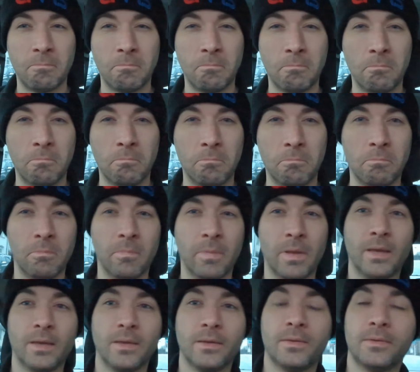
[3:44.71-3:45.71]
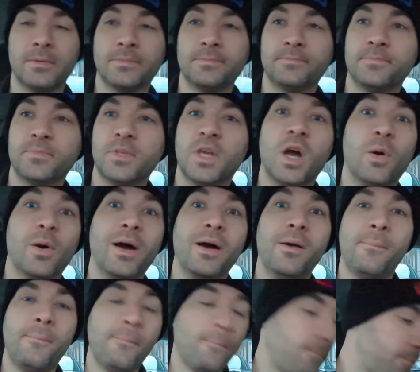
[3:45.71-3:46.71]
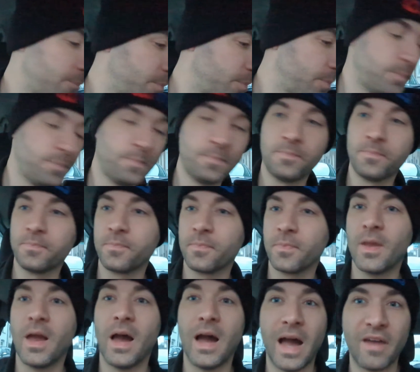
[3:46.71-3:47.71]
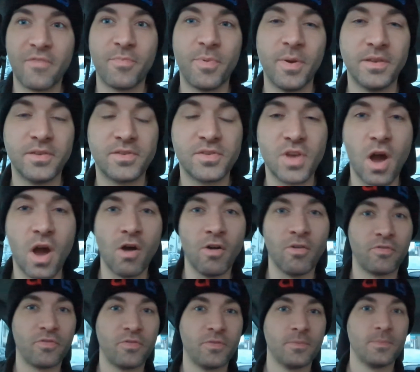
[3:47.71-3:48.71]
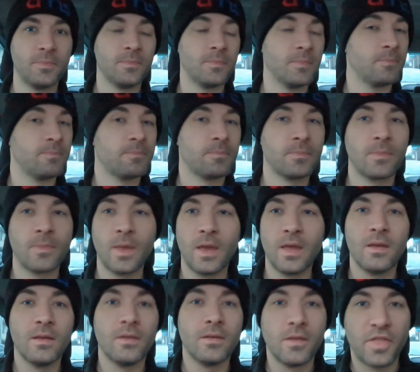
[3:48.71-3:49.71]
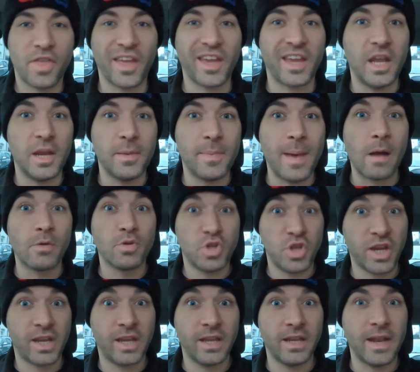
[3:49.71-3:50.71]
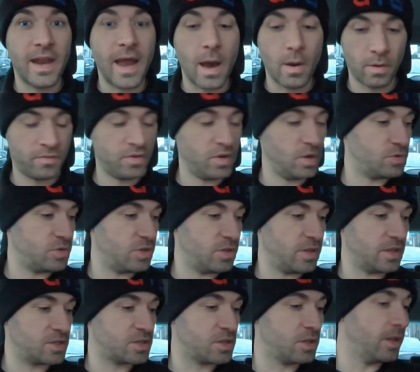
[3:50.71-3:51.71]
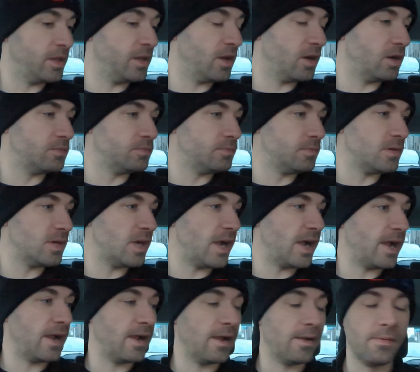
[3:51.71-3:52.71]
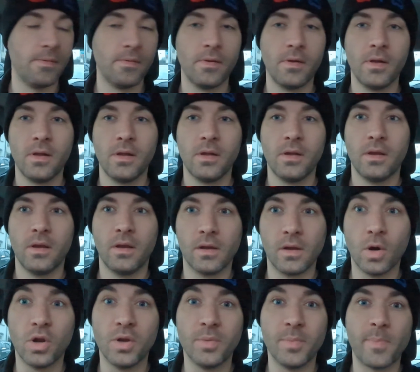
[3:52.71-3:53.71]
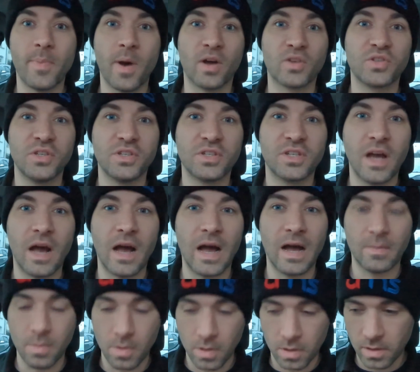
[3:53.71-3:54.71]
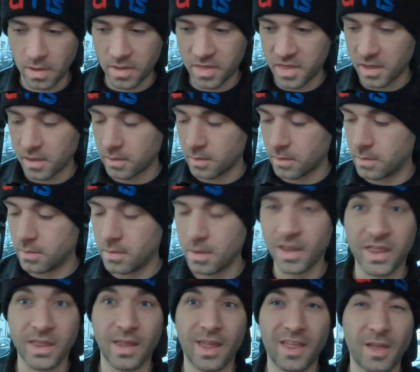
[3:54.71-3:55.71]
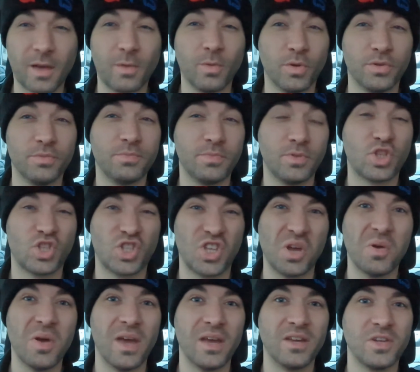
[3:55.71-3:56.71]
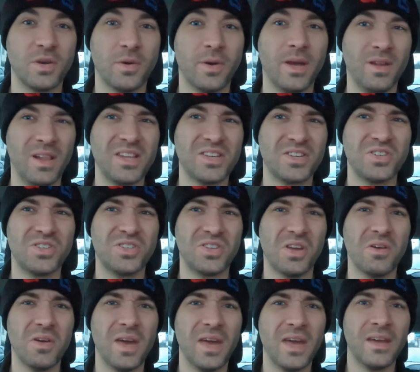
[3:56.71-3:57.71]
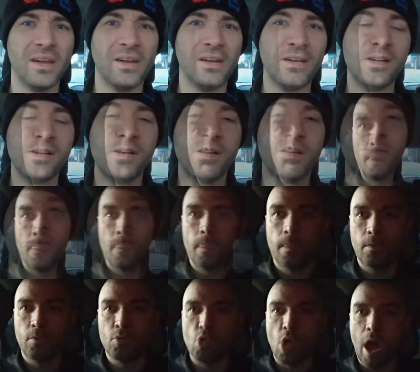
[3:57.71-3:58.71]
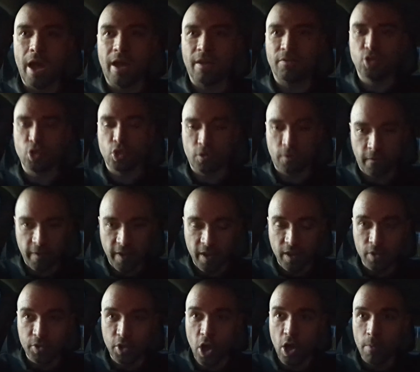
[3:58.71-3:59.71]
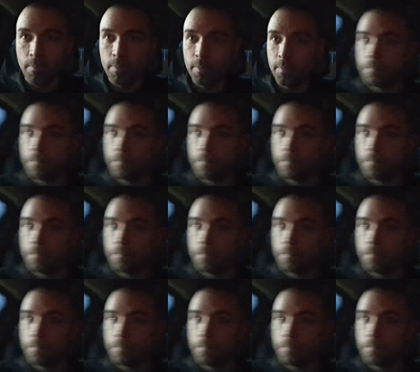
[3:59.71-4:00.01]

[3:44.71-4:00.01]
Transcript: Oh well, I've been sort of thinking about chickening out of using this Clio. I'm going in my boss's car, but I think we'll just do it, shall we? Let's just do it. Right, I've just filled up.